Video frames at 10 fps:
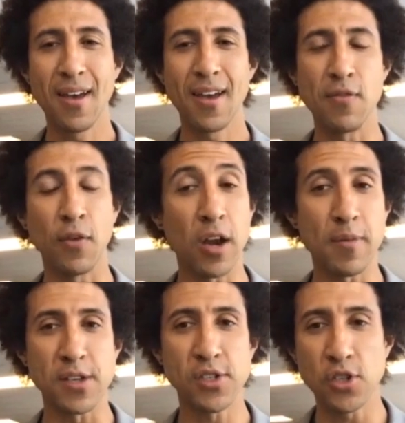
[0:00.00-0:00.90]
You've got to
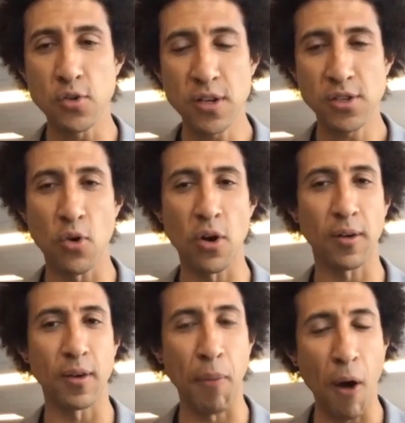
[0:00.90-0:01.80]
be a student or
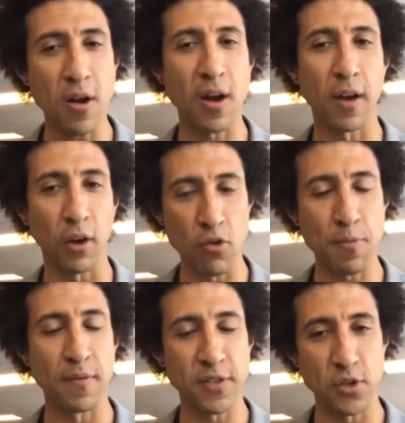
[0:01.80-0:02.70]
part of a group
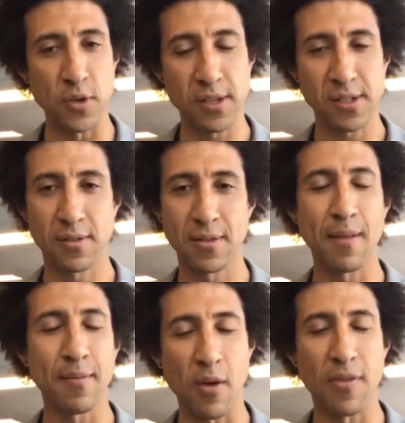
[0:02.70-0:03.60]
of students, that
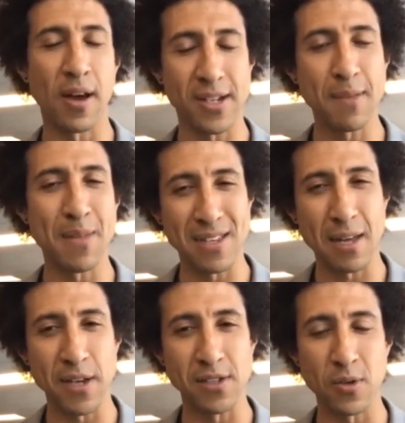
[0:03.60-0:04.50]
are a team that's led
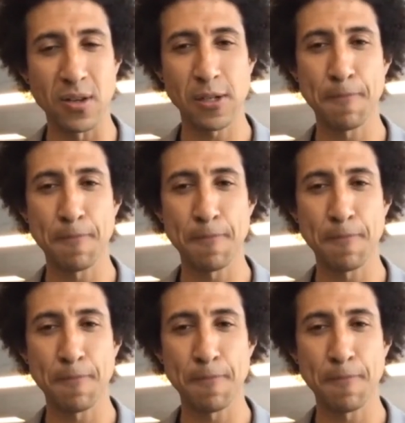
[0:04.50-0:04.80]
by students.